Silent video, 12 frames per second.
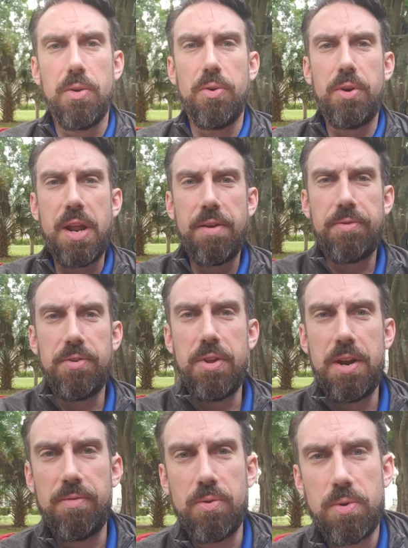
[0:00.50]
Good afternoon,
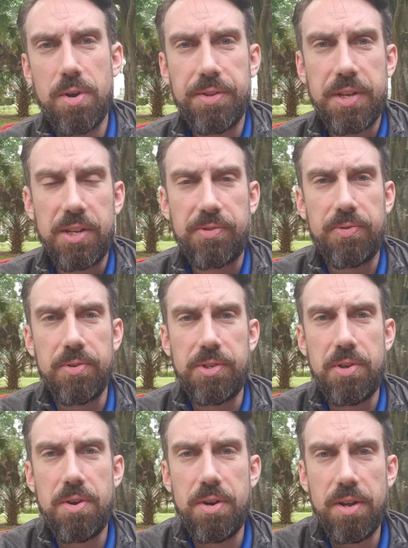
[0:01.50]
everyone. Thanks for
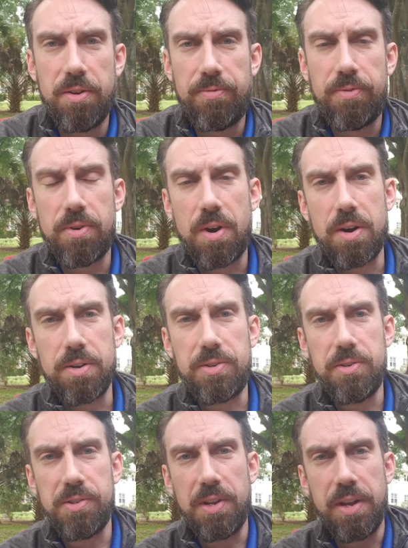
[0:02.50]
tuning in for our
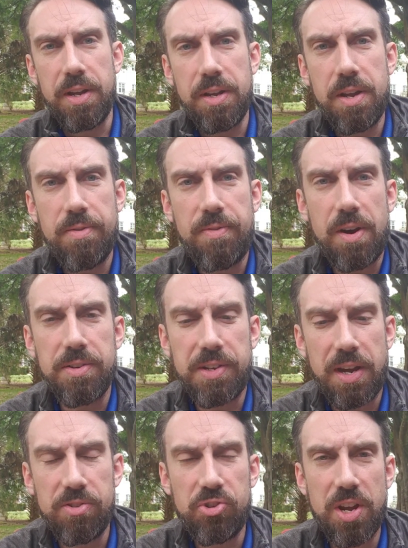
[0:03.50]
Tuesday
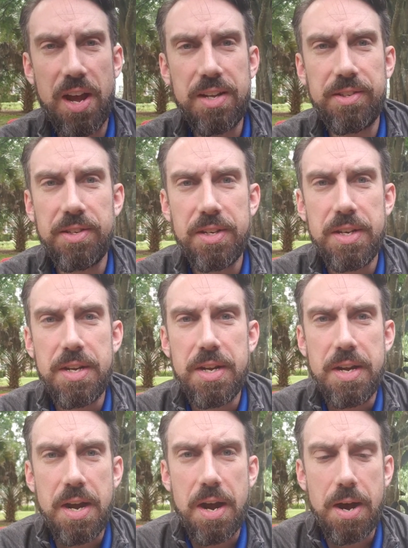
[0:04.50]
Fireside Chat.
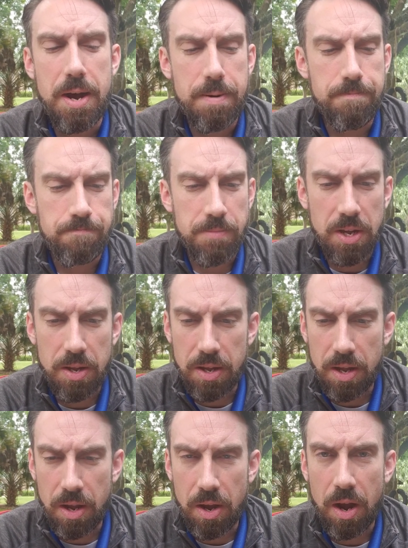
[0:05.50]
Um,
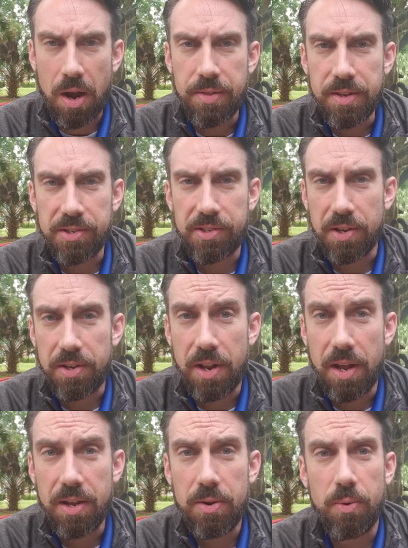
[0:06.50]
this
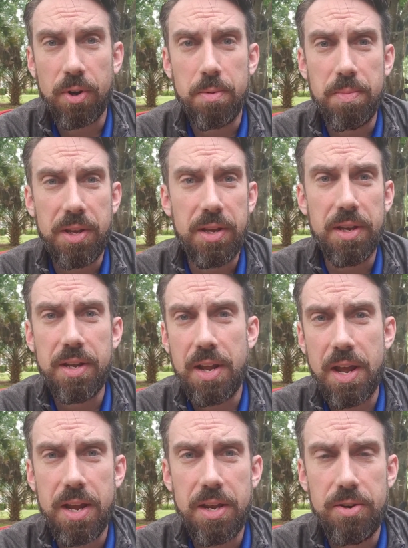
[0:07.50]
Sunday, we're going to begin
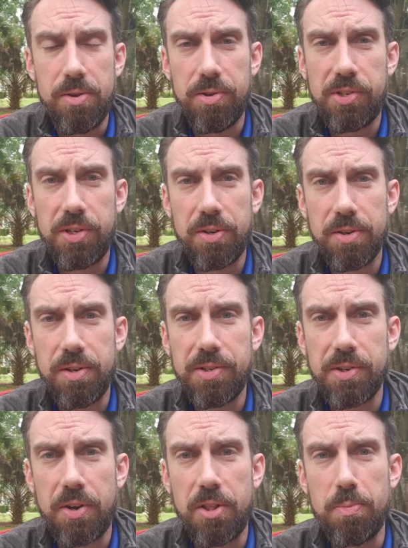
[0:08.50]
a new series
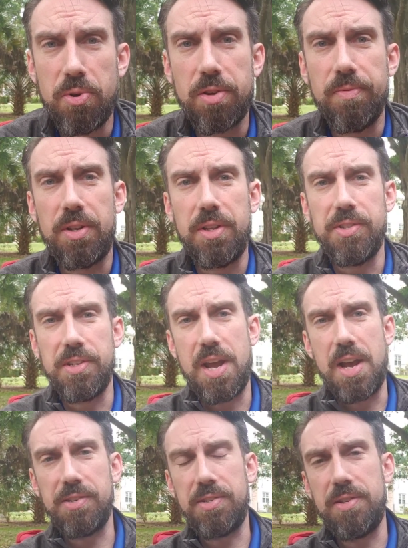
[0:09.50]
on the book of
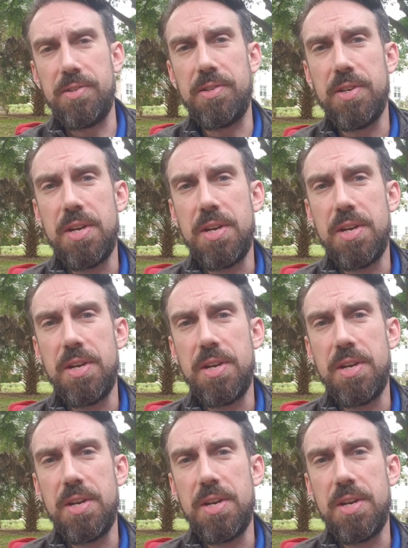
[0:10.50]
Ecclesiastes.